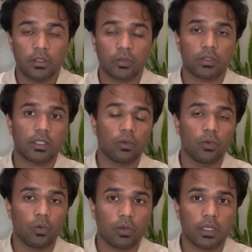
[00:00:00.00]
so that you
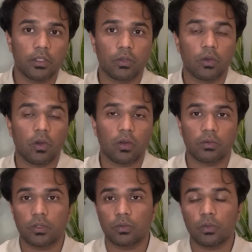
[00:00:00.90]
look into or
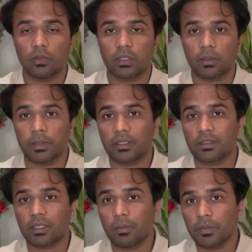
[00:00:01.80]
you don't commit the
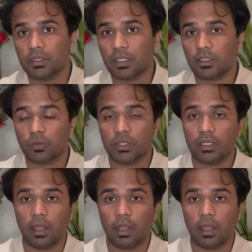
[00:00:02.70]
same mistakes which